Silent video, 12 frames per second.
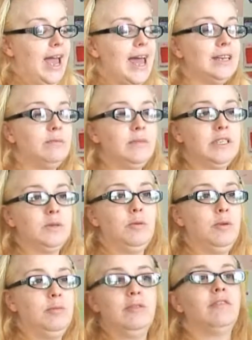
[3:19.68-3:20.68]
elements
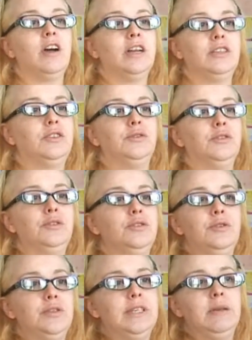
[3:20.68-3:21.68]
will be provided through
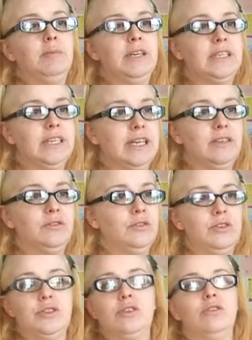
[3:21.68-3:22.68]
CPD, through
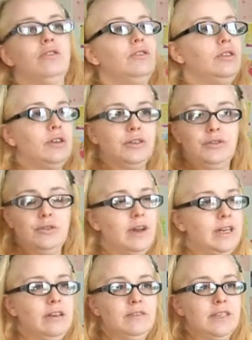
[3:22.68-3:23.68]
the school or through
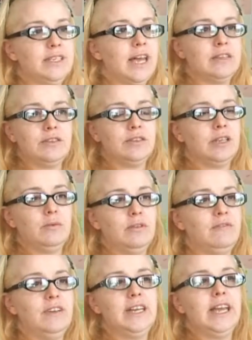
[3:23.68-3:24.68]
any of the centres that we're
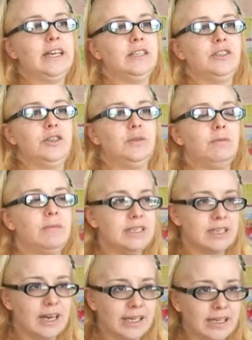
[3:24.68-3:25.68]
affiliated to. It
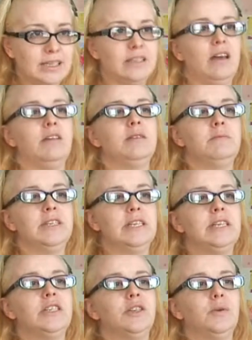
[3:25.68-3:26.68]
means that I can
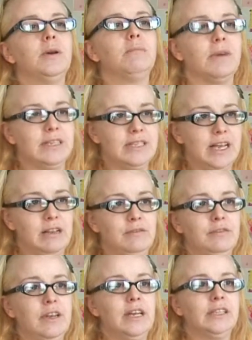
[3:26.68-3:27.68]
autonomously do it
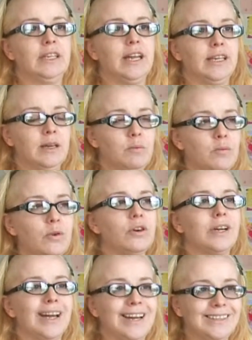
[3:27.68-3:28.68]
myself, that I can
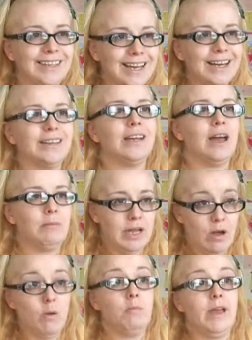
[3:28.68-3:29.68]
work and learn at
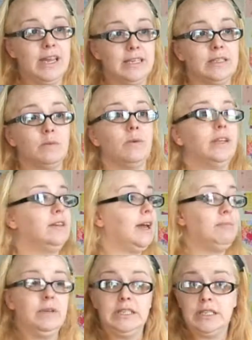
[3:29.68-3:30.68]
my own pace, whether
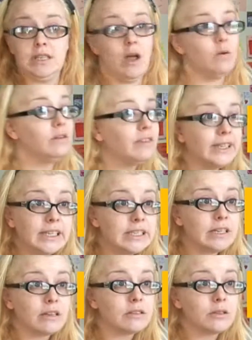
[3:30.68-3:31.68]
that be slow if I
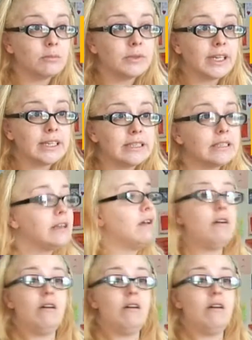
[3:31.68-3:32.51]
need to on some things,